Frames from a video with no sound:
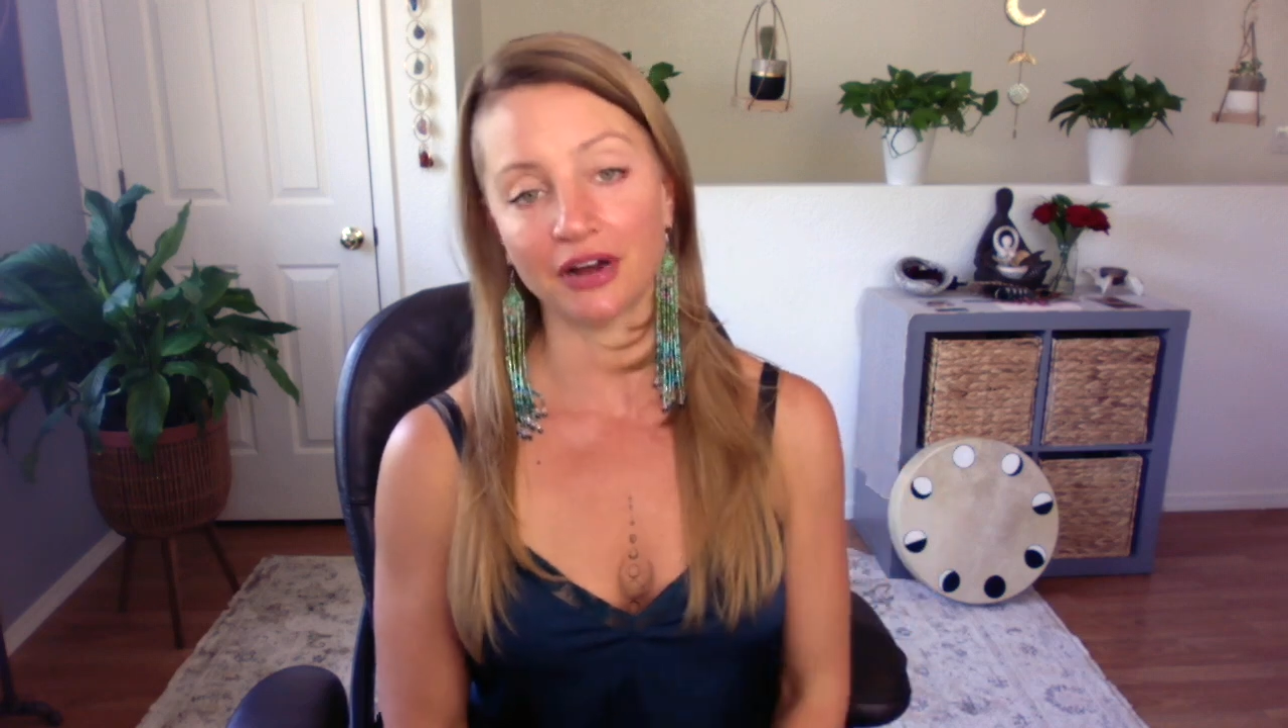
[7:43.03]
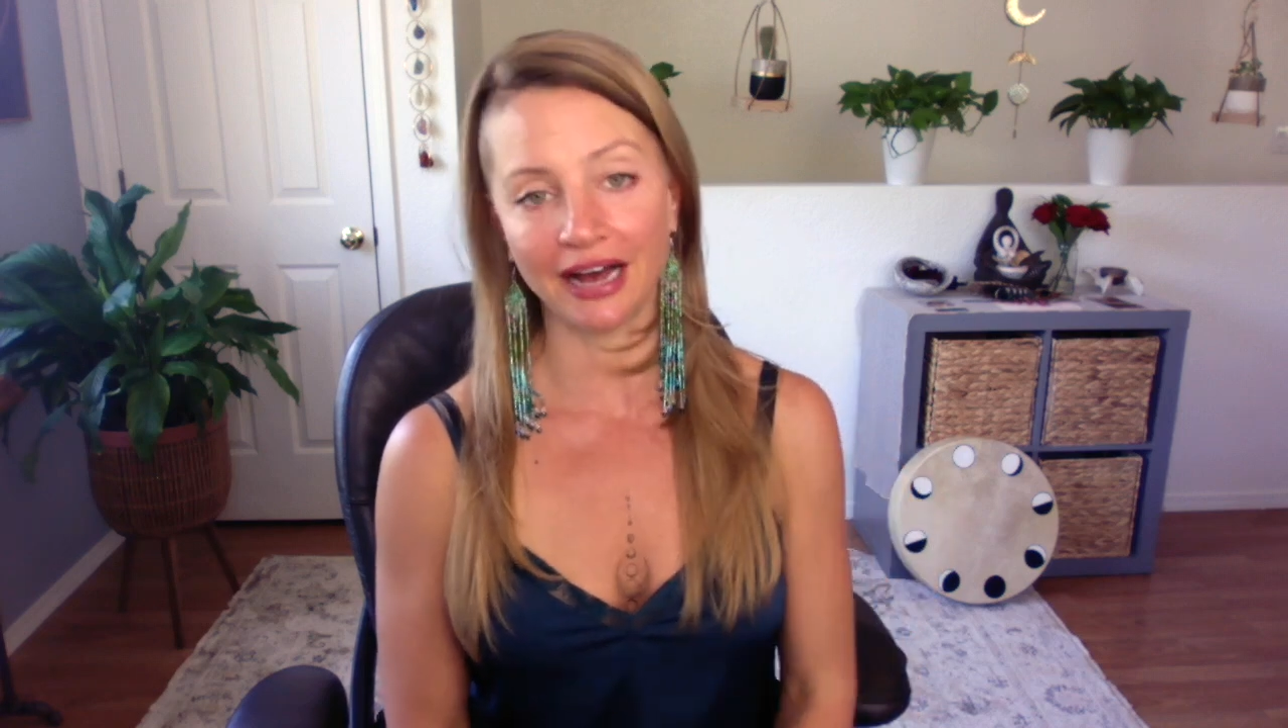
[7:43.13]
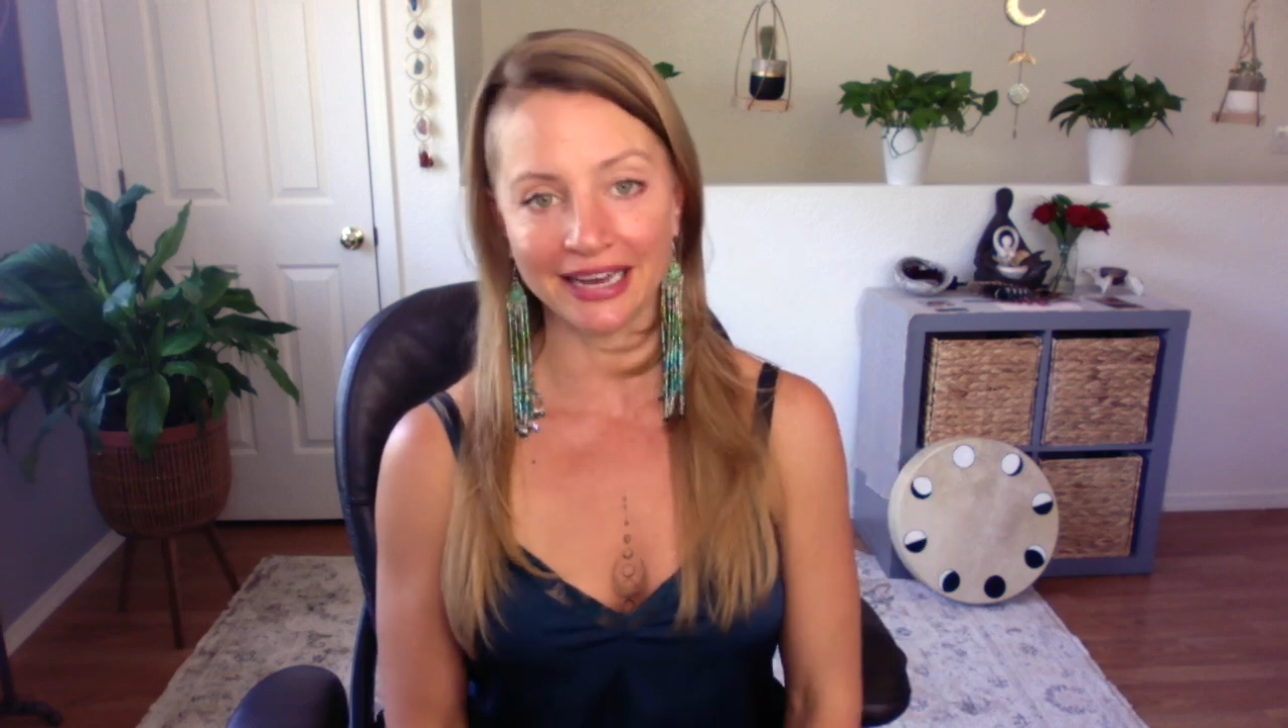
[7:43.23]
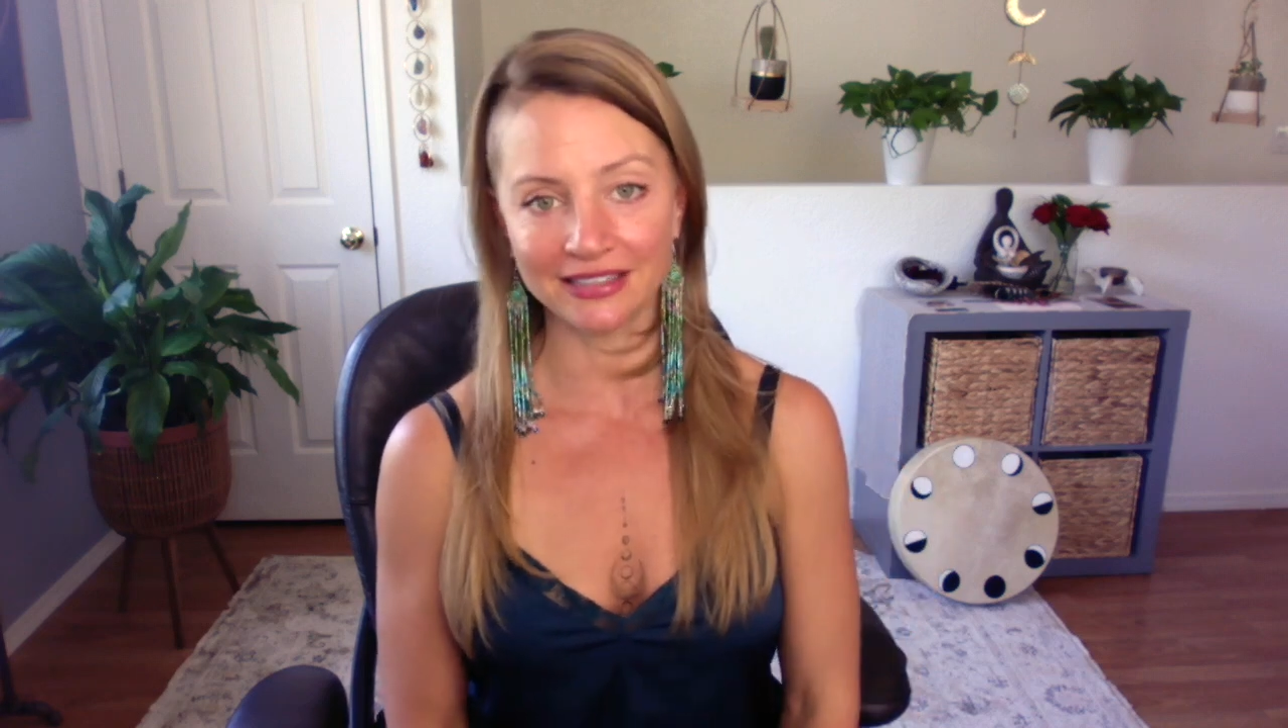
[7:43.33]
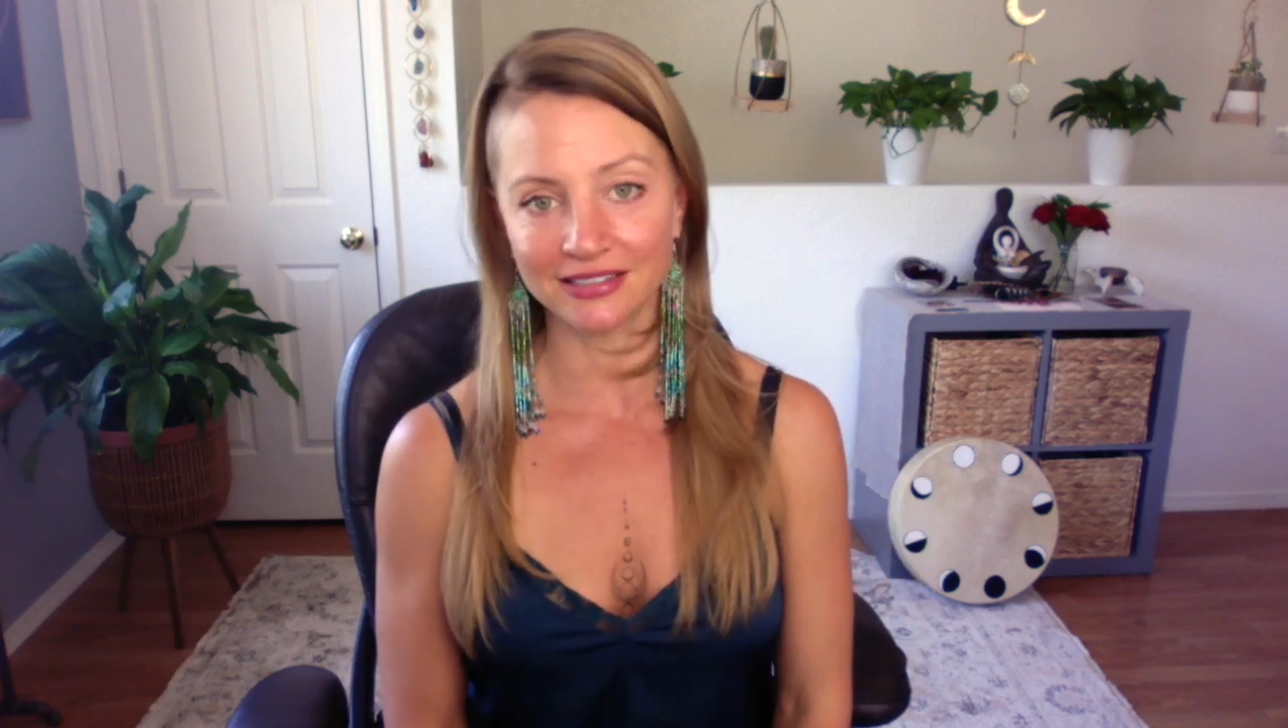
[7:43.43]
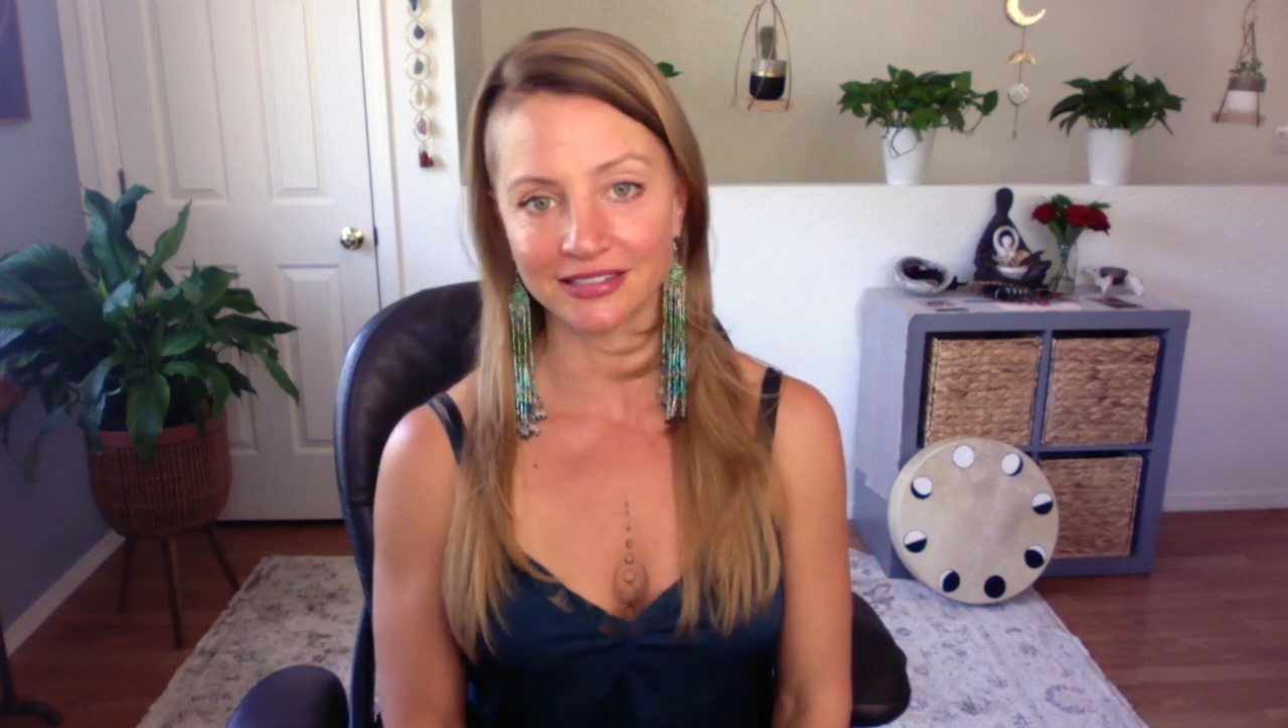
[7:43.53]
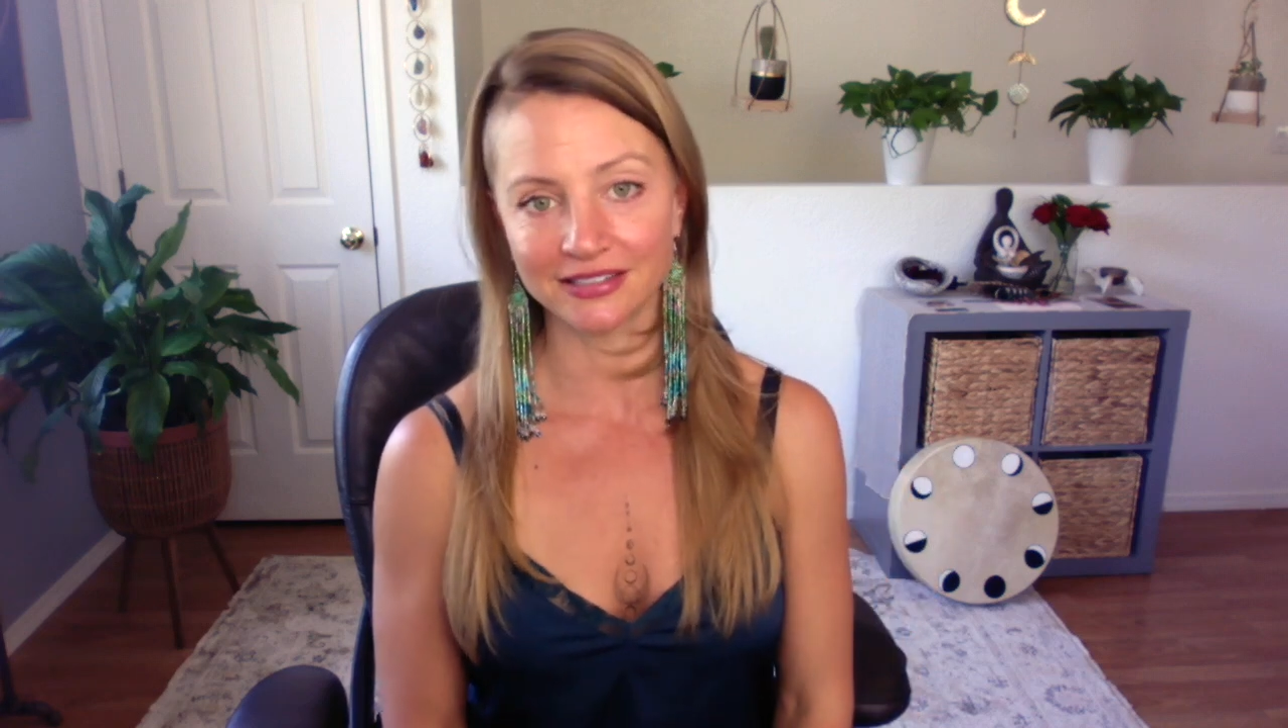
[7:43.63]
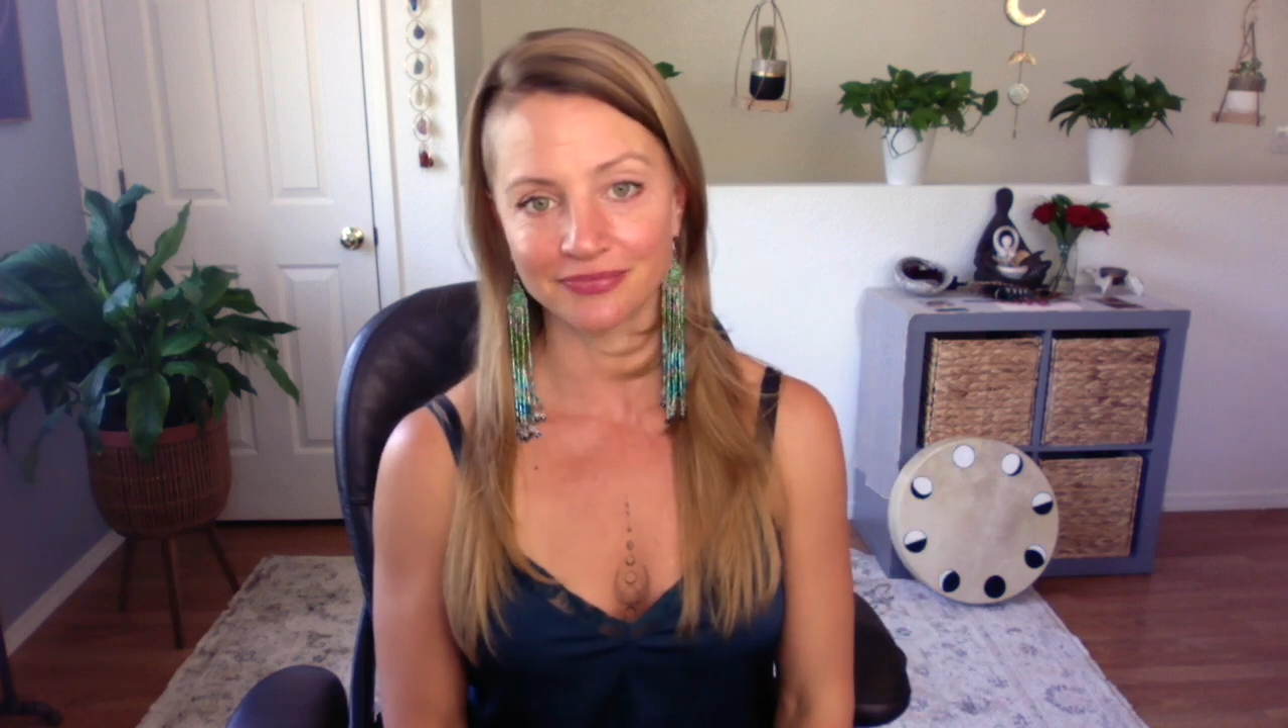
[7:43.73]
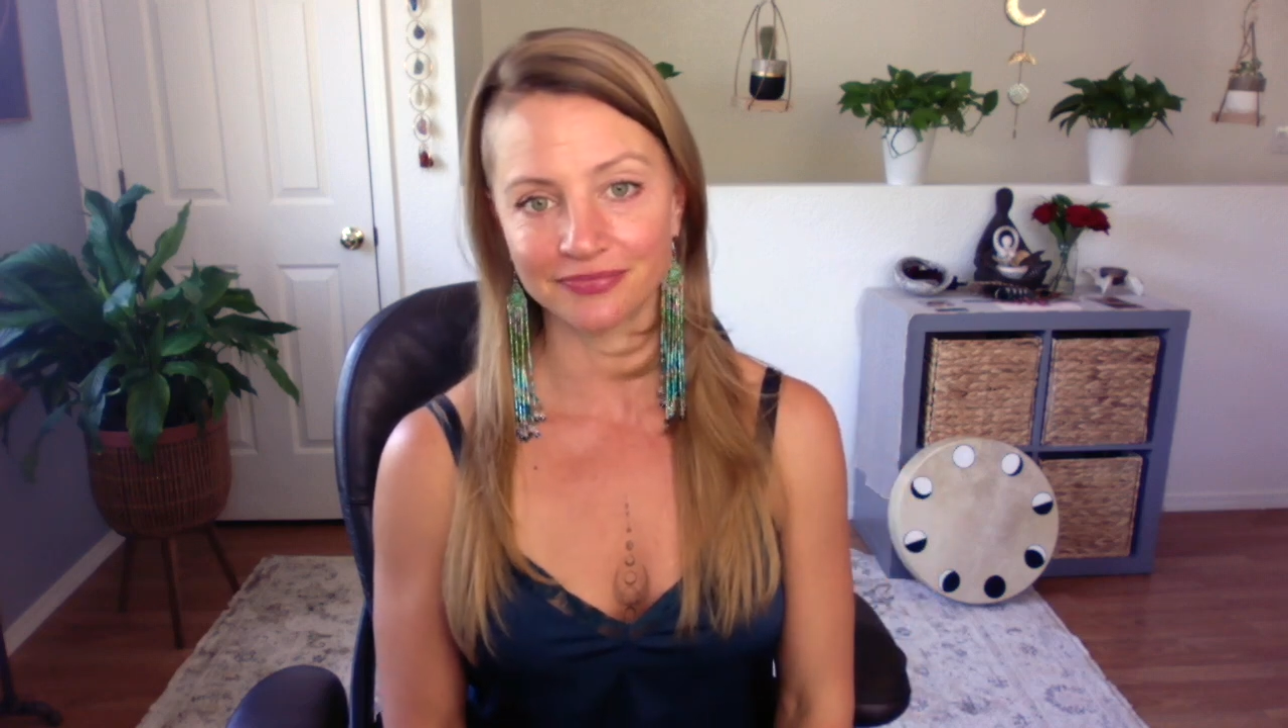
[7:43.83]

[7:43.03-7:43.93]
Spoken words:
eyes,